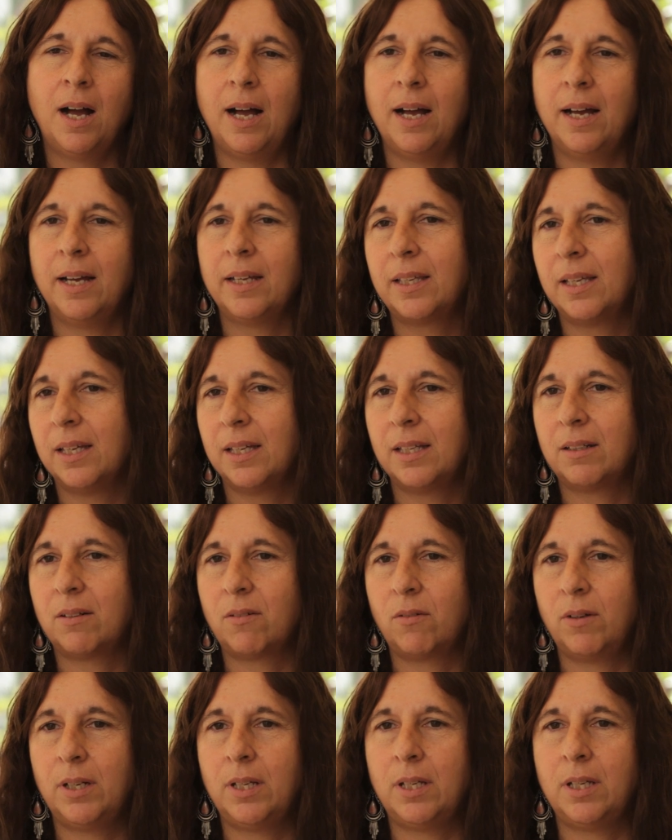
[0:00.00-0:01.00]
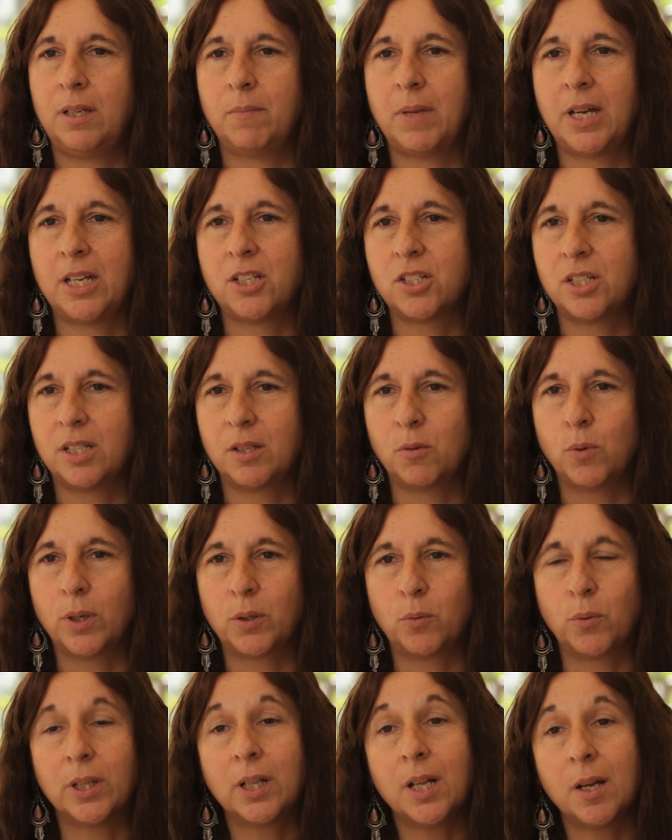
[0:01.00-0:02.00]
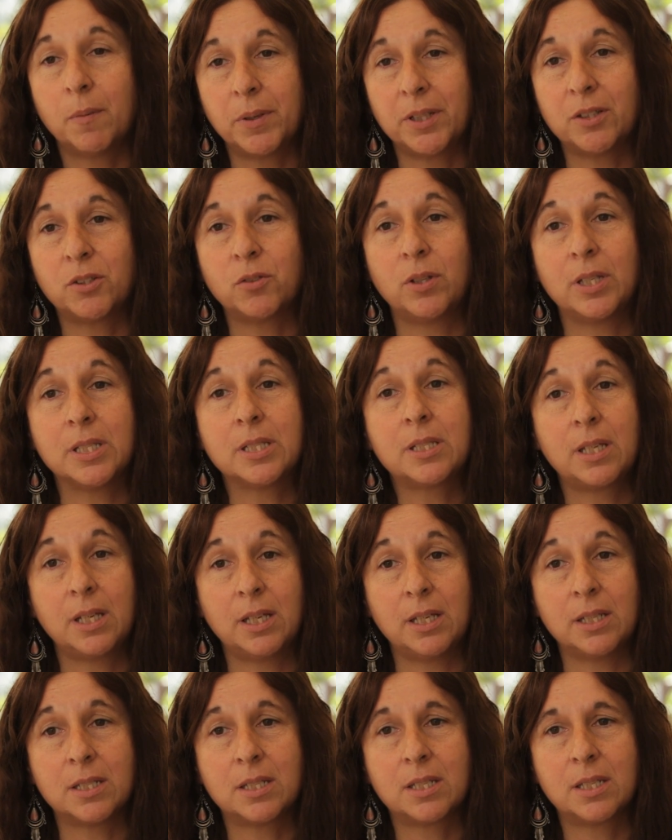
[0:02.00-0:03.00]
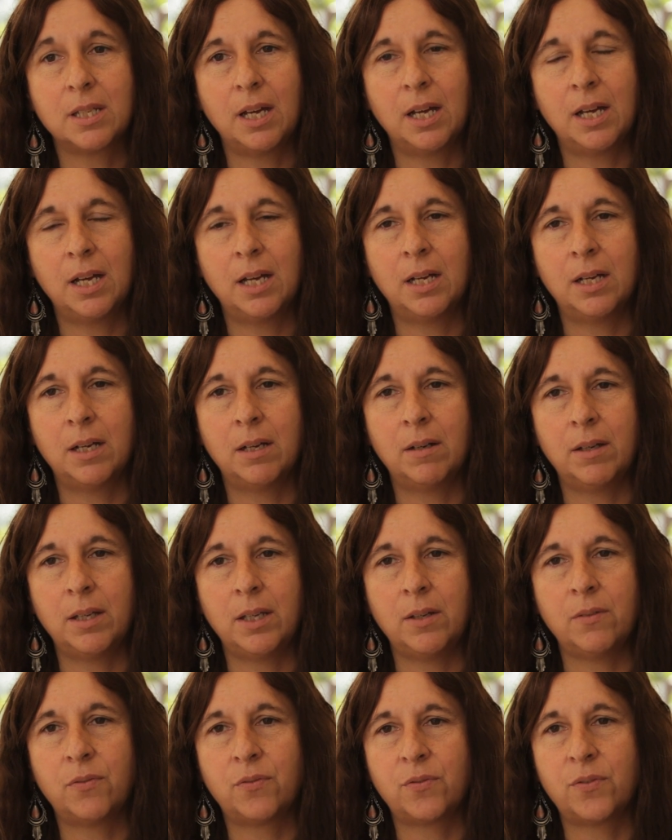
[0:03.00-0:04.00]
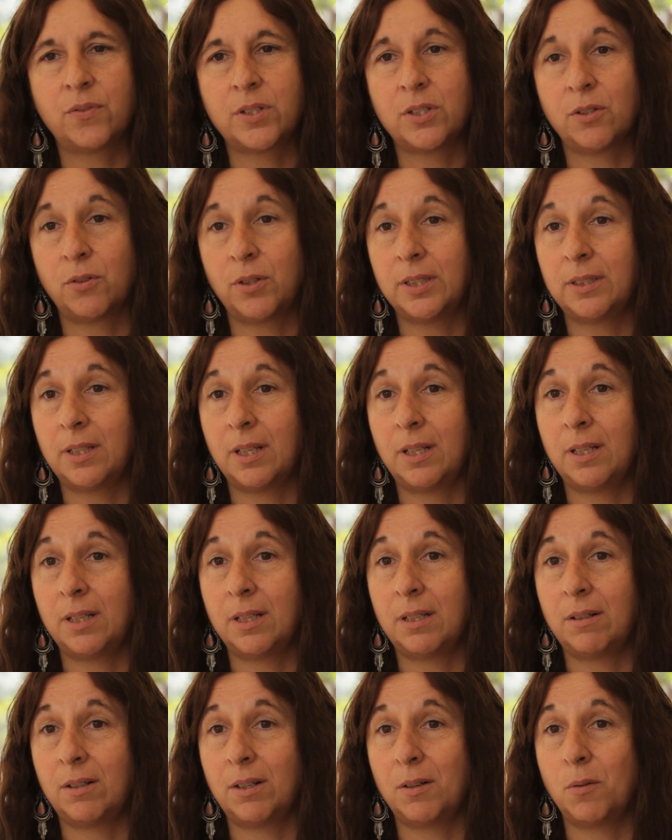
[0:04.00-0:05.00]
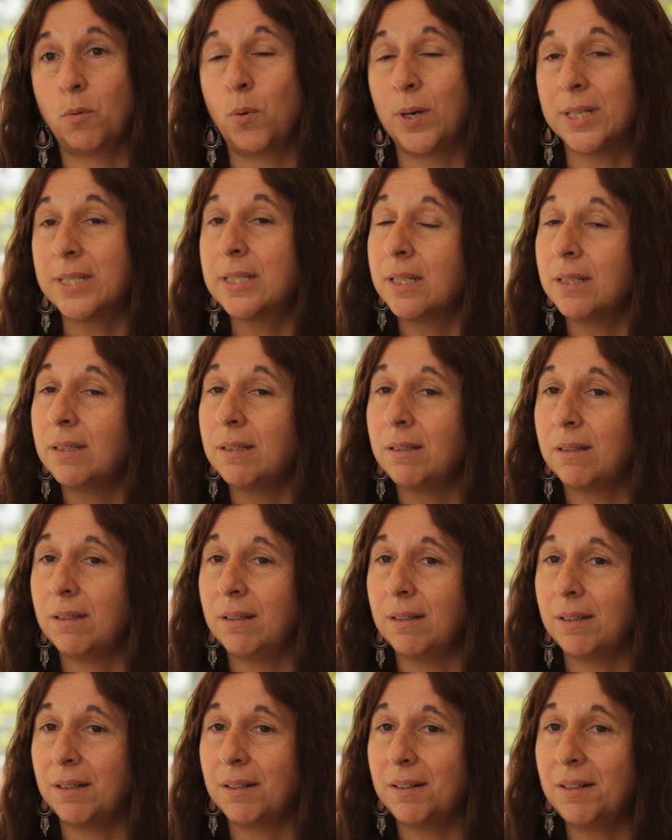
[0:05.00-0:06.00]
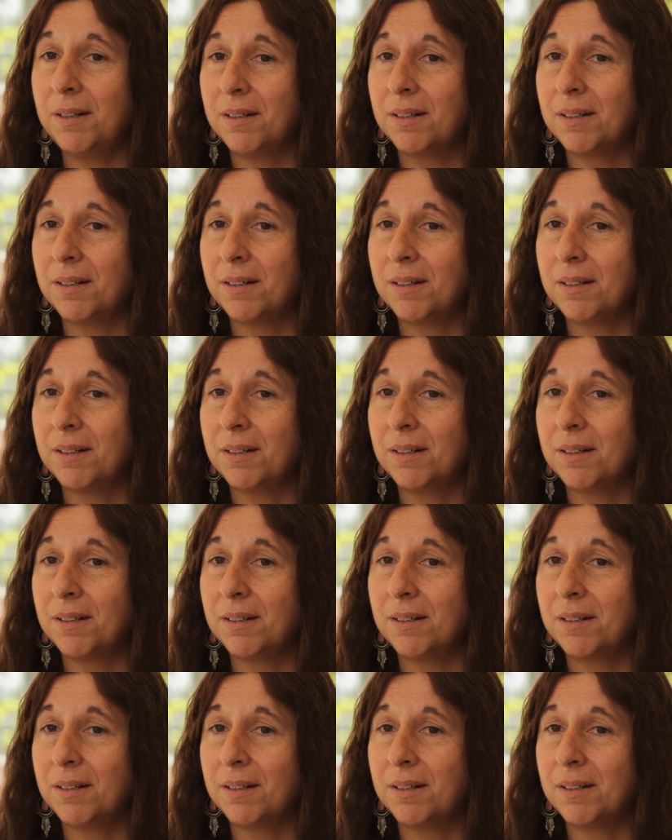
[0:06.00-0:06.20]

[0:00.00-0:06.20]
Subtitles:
I can't really imagine what will happen to these kids if Storyteller wasn't there,